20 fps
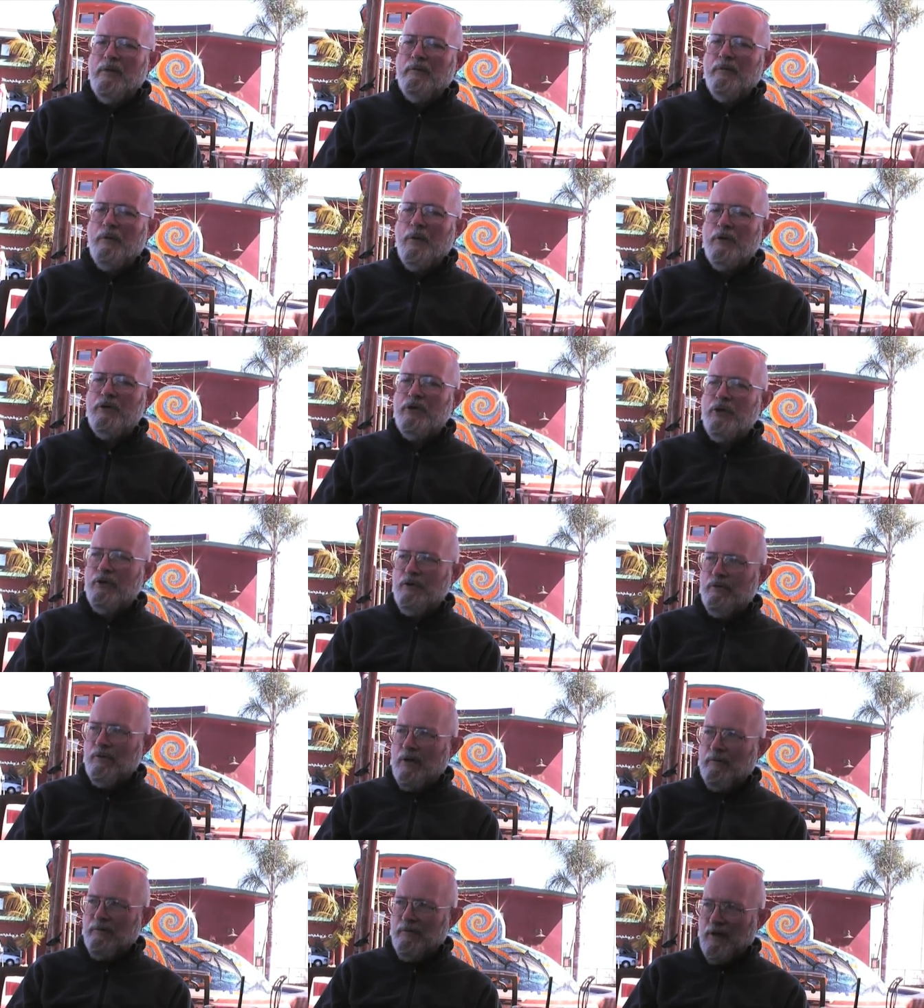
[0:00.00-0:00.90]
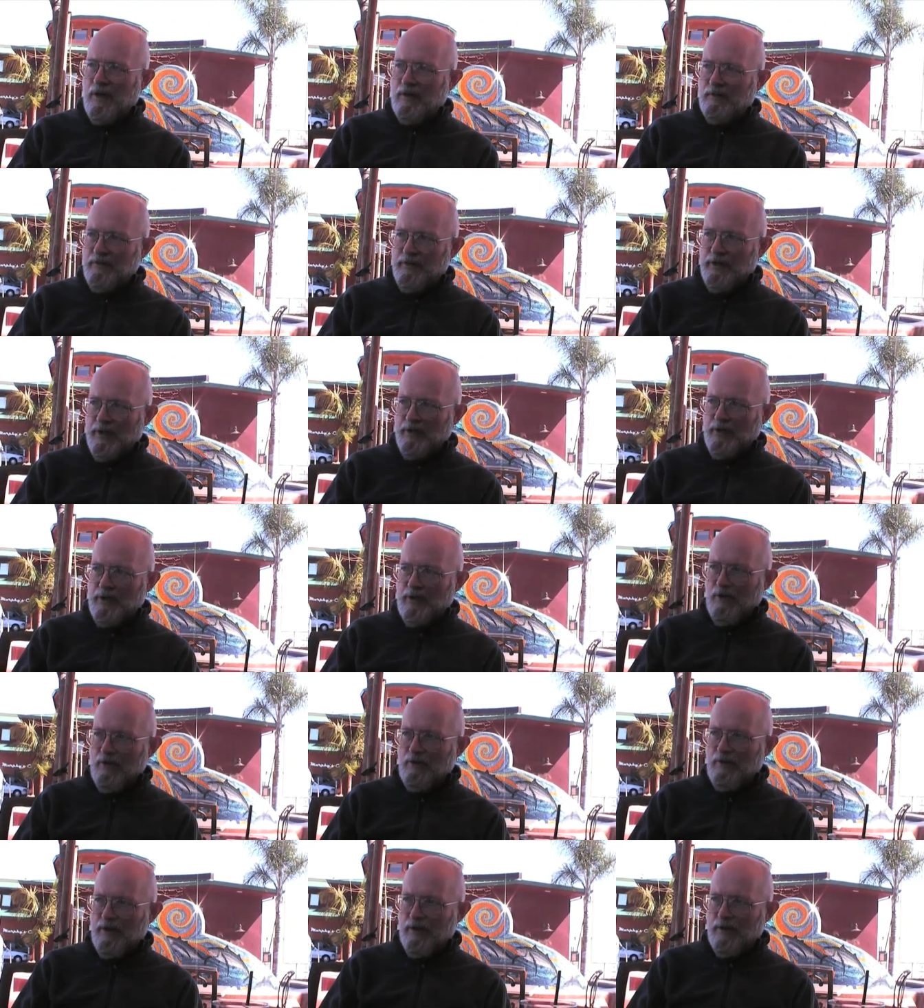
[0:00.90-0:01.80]
the virtue of such
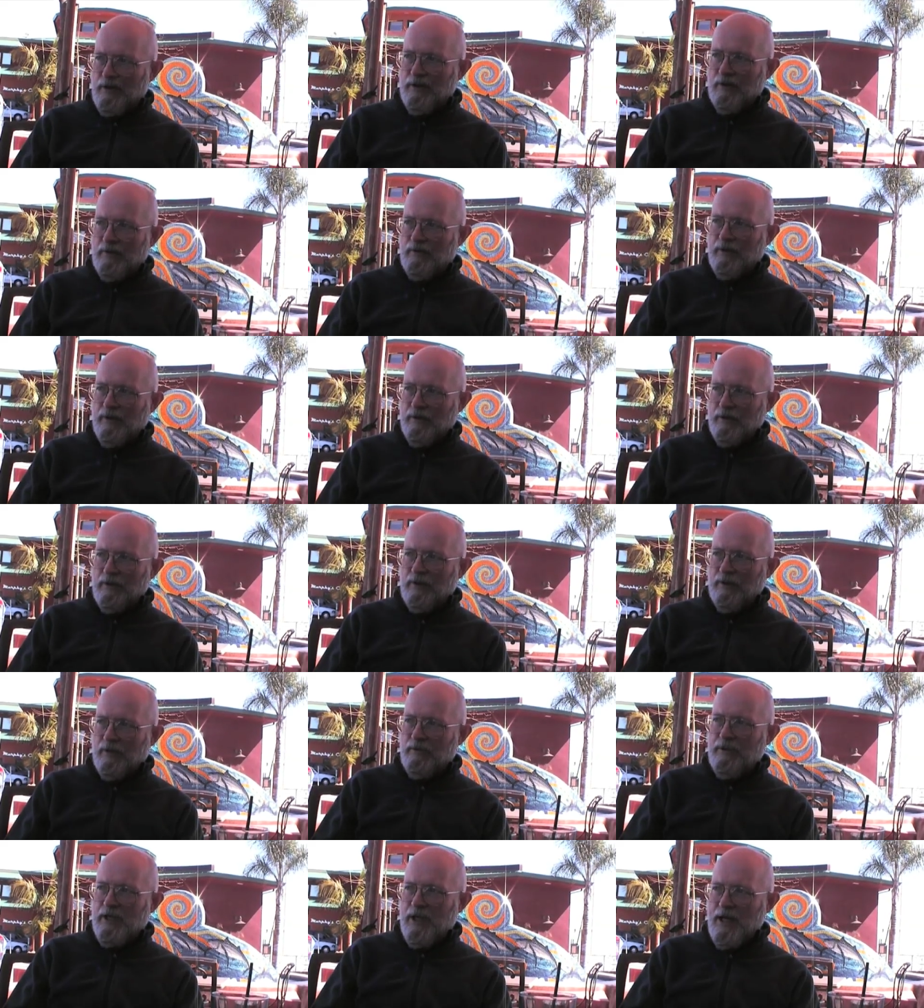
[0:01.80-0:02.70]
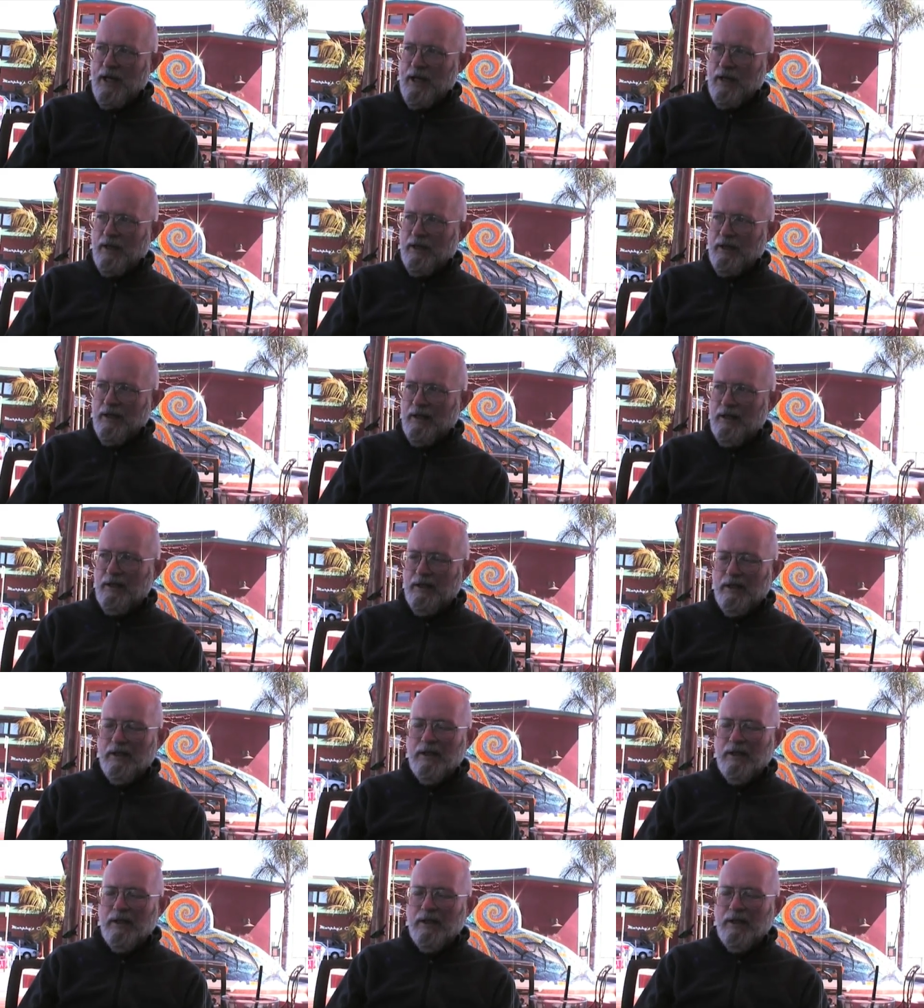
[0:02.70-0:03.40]
locality,